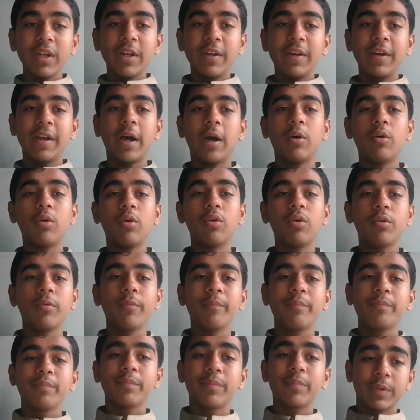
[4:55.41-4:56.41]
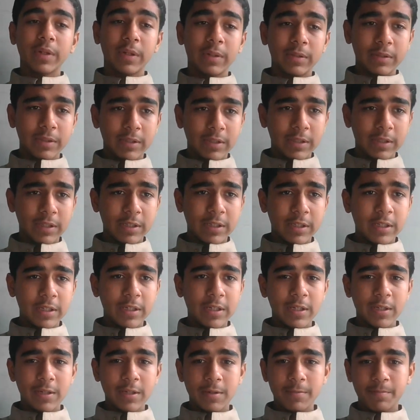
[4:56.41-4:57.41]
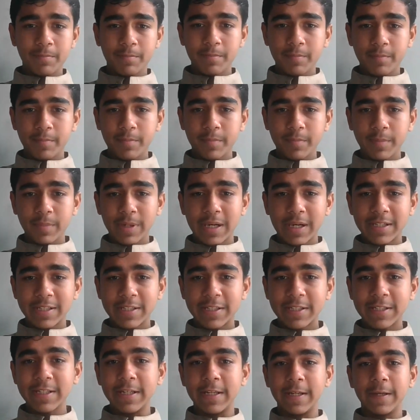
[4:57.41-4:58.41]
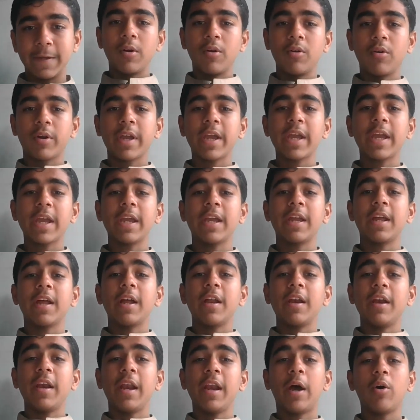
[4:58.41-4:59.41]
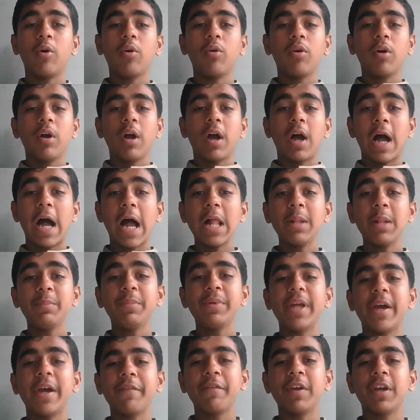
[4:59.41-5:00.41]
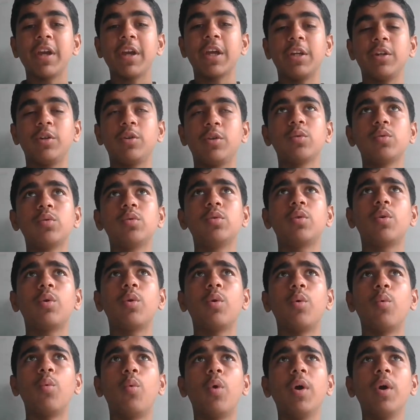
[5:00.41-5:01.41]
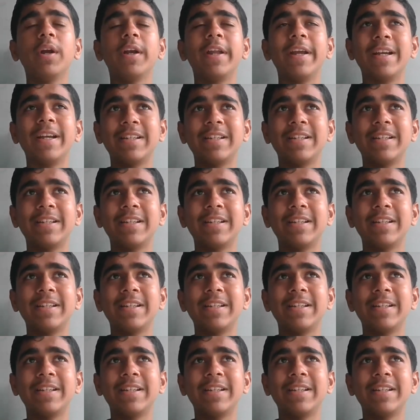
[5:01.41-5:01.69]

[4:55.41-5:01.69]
Now, Let's see. Okay, now I'll be diving into what